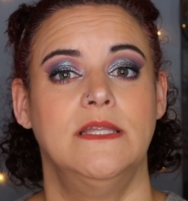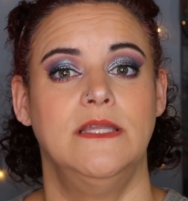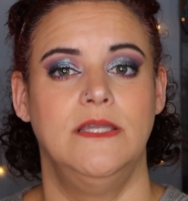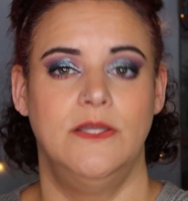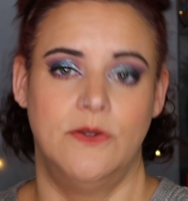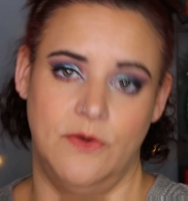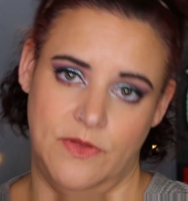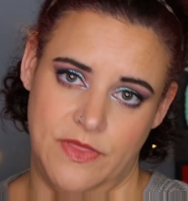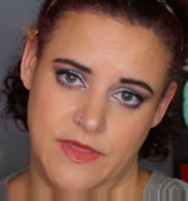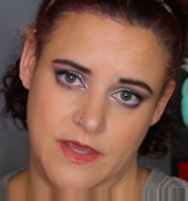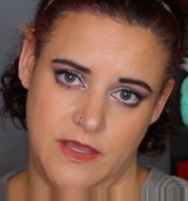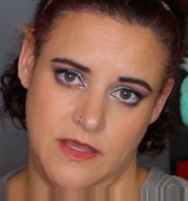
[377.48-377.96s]

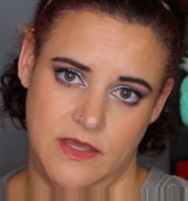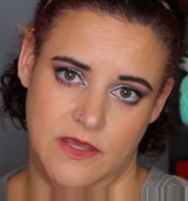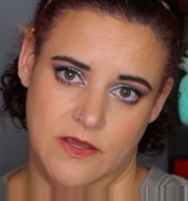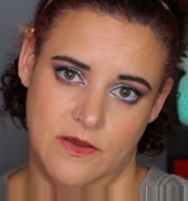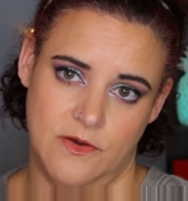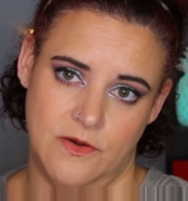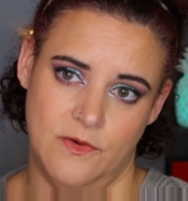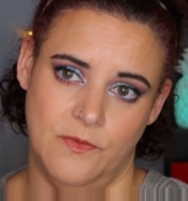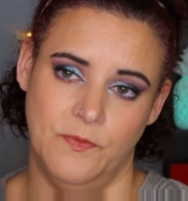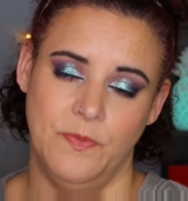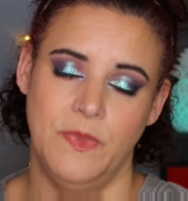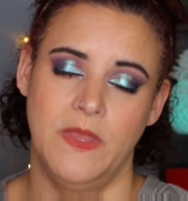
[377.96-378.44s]
no thank
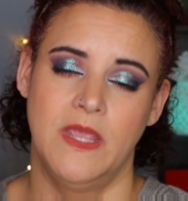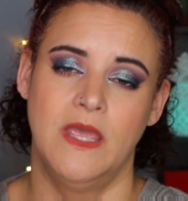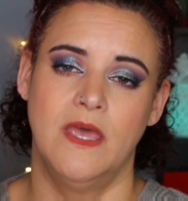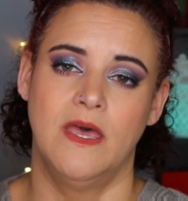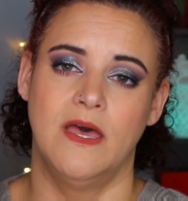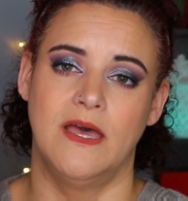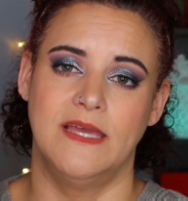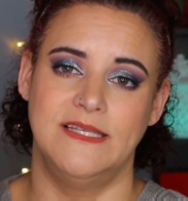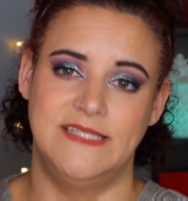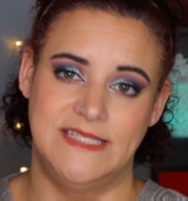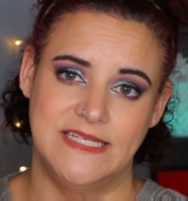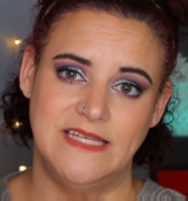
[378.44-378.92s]
you.
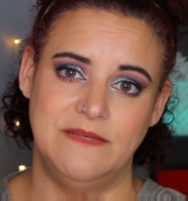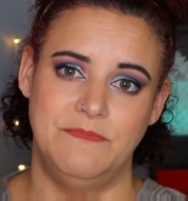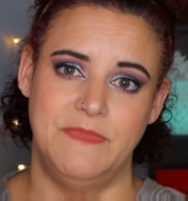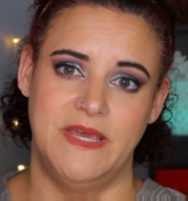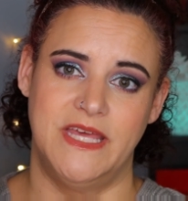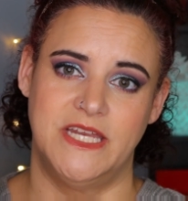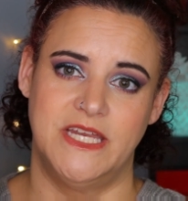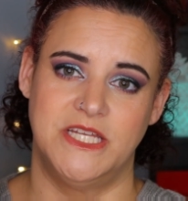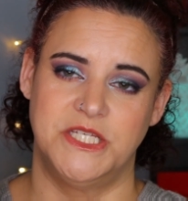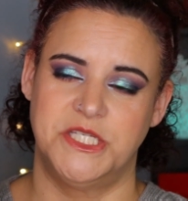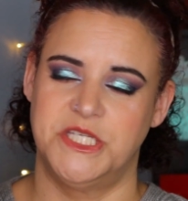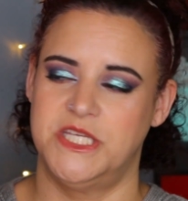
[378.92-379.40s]
I did
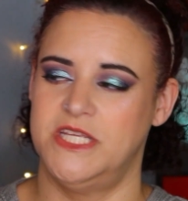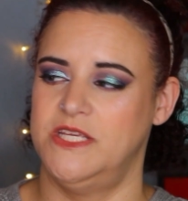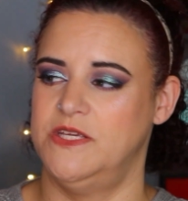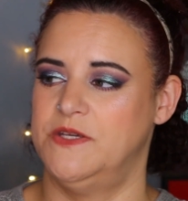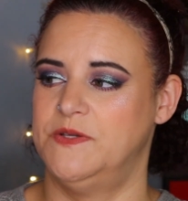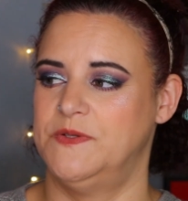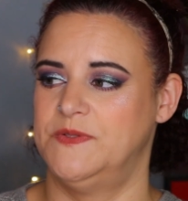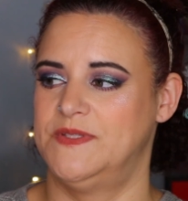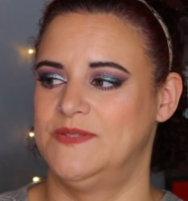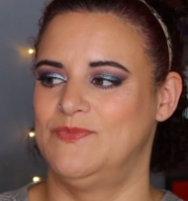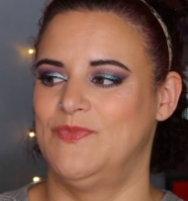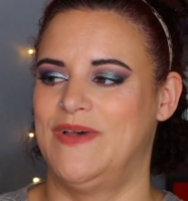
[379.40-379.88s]
manage to
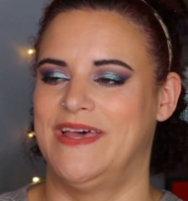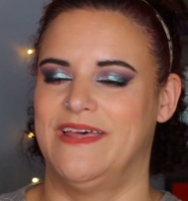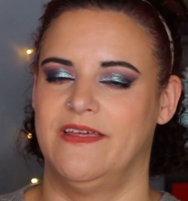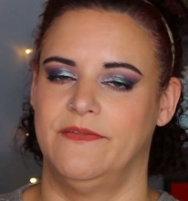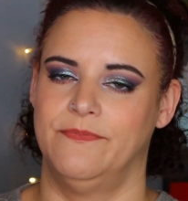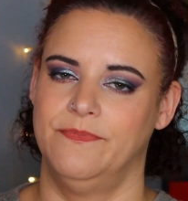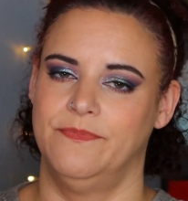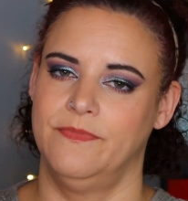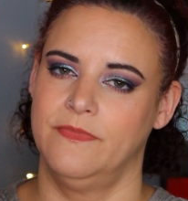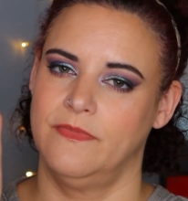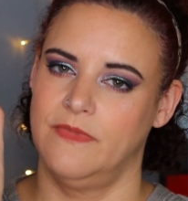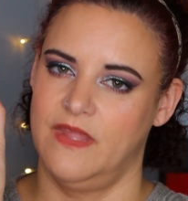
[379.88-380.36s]
use,
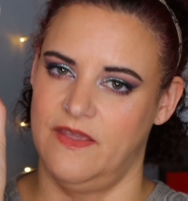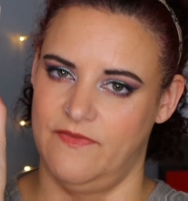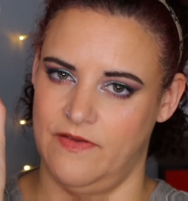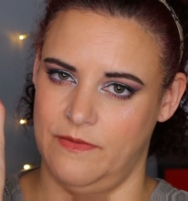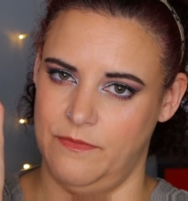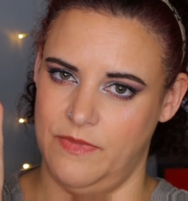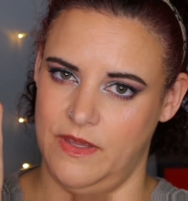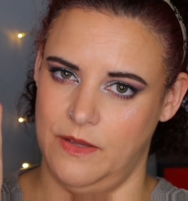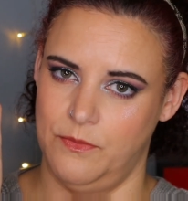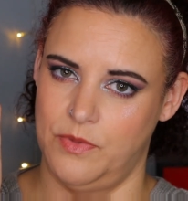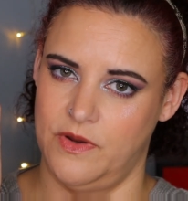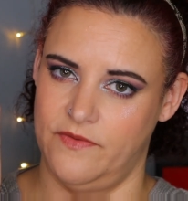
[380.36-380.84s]
well, if
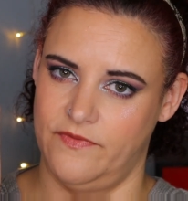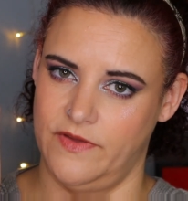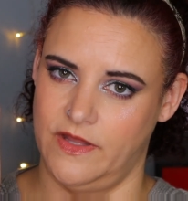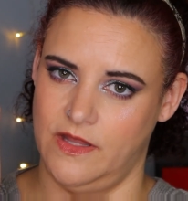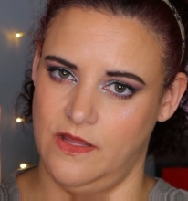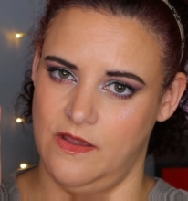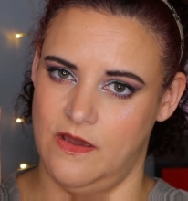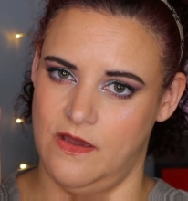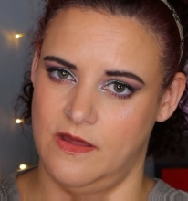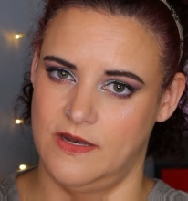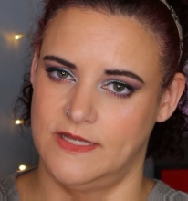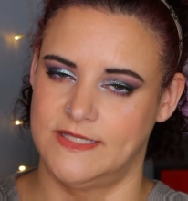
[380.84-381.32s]
I'm being
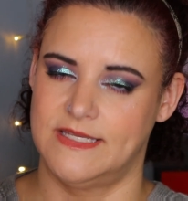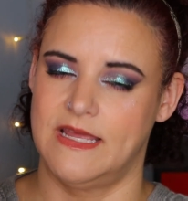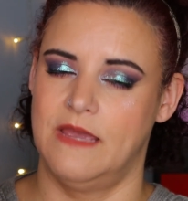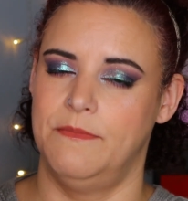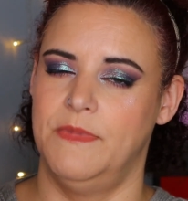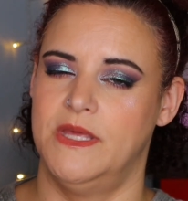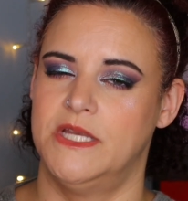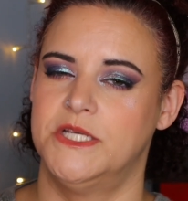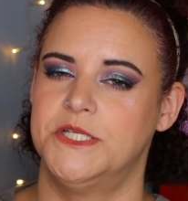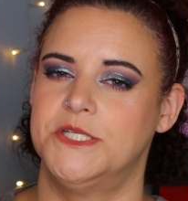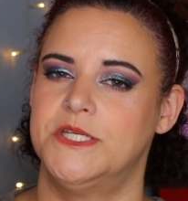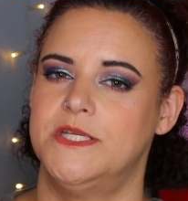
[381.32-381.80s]
perfectly honest, I
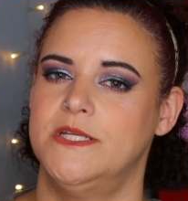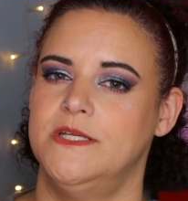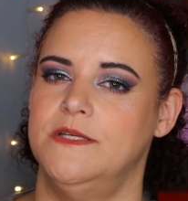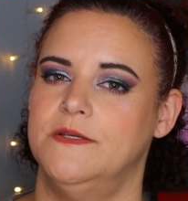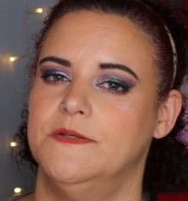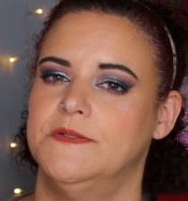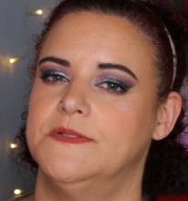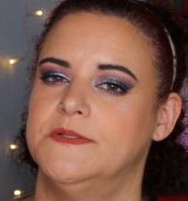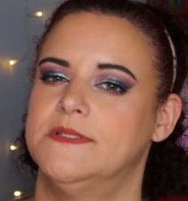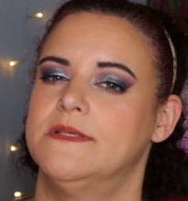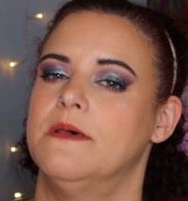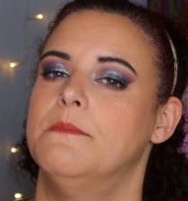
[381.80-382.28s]
managed to
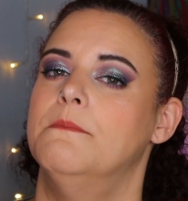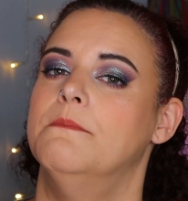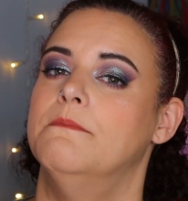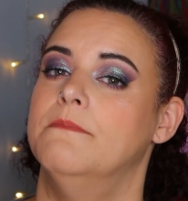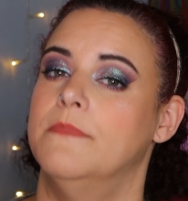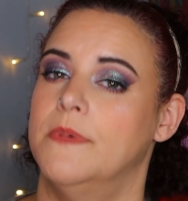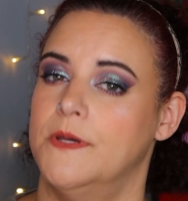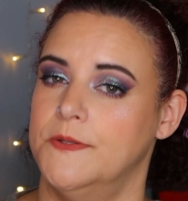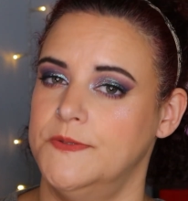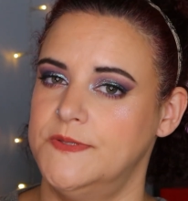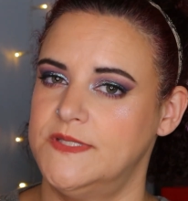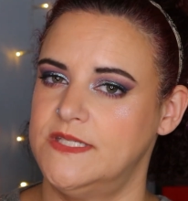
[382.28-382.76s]
use
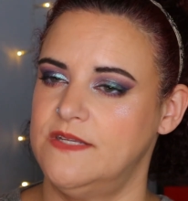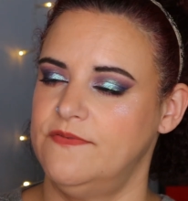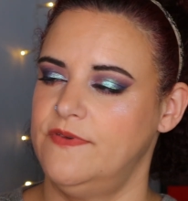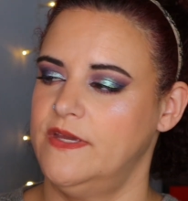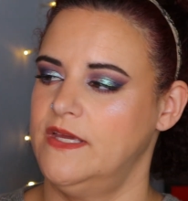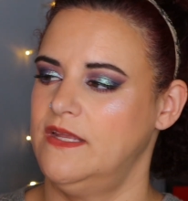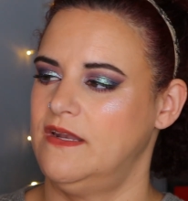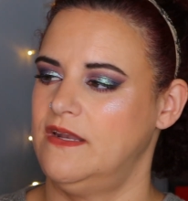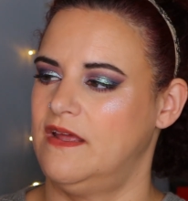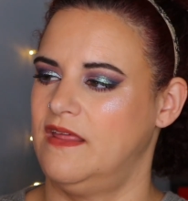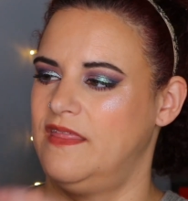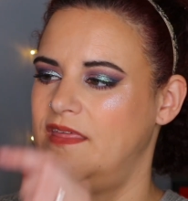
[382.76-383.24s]
most of it.